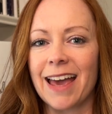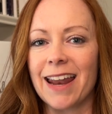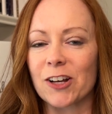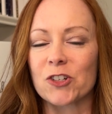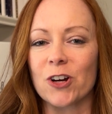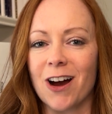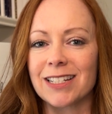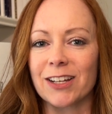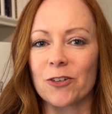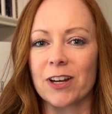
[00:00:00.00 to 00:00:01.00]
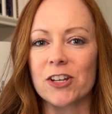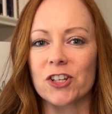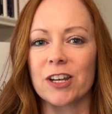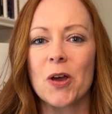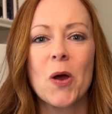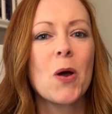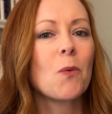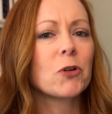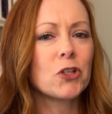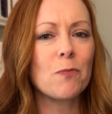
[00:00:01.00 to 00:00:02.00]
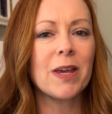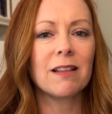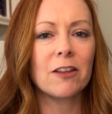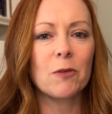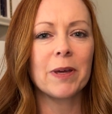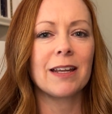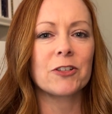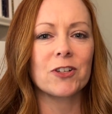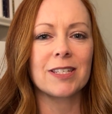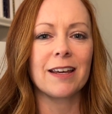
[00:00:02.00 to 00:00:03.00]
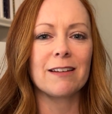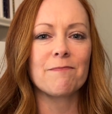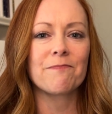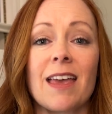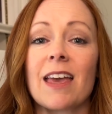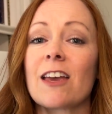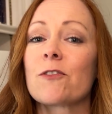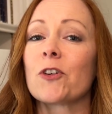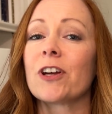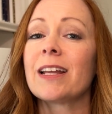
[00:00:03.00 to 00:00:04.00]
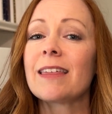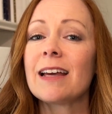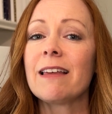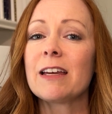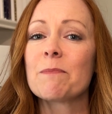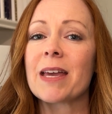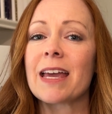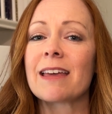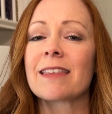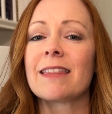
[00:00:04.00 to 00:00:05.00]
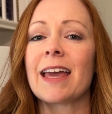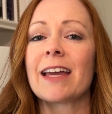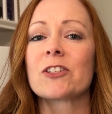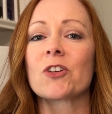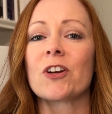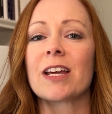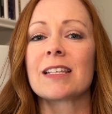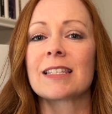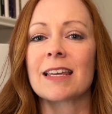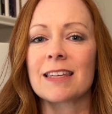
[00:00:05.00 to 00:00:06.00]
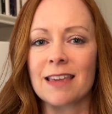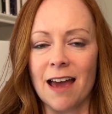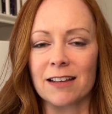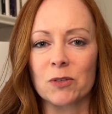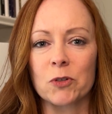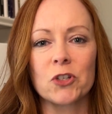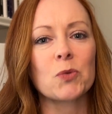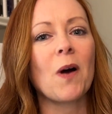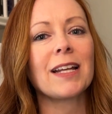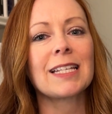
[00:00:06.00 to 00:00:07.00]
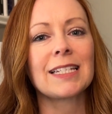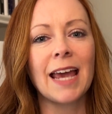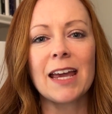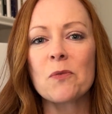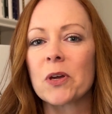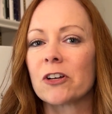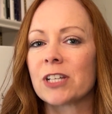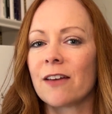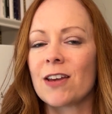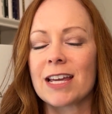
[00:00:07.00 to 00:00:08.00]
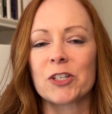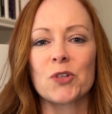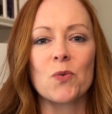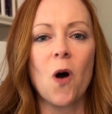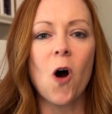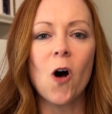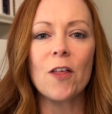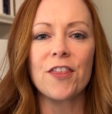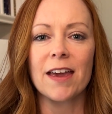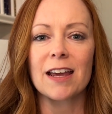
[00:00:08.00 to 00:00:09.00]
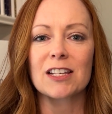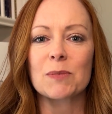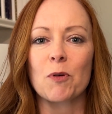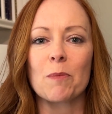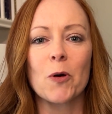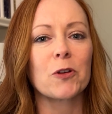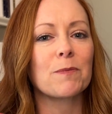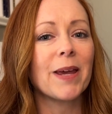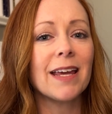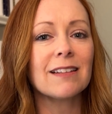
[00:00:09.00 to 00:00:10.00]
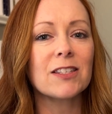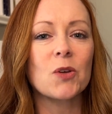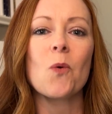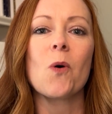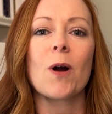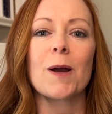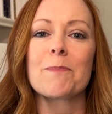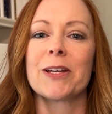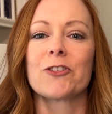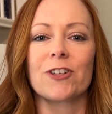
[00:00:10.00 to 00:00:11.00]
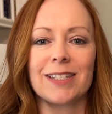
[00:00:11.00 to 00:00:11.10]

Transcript: and extra content creation, would you be a little bit interested? If you're anything like me, then the answer is yes, which is why today we are diving into all things promoted pins or Pinterest